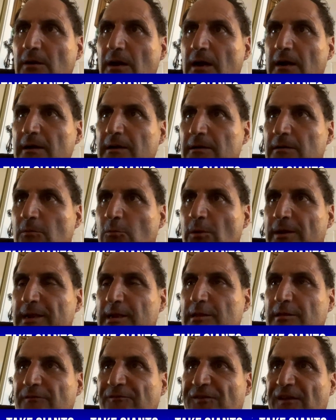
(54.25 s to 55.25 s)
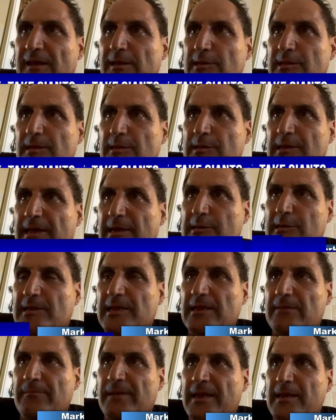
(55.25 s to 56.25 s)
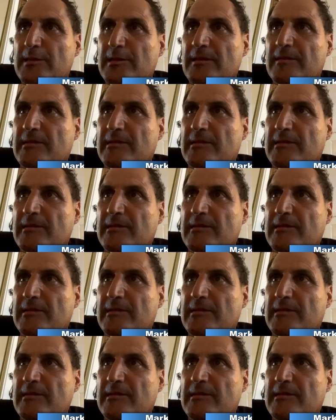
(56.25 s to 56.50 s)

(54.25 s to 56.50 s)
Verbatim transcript: uh, when he's faced his ex teammates.